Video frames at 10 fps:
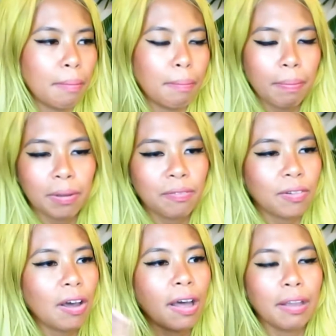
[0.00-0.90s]

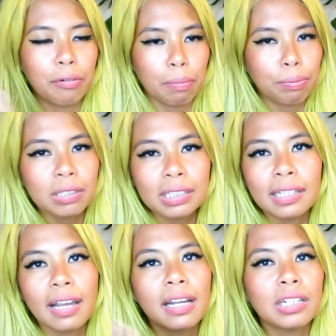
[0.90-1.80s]
butterfly or a
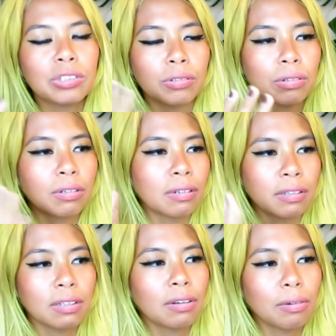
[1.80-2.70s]
princess or
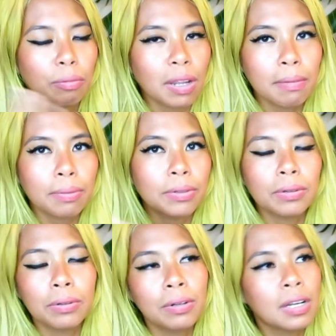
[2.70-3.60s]

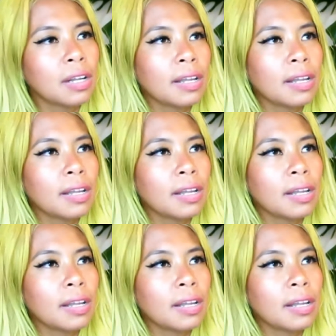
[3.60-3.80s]
rainbow?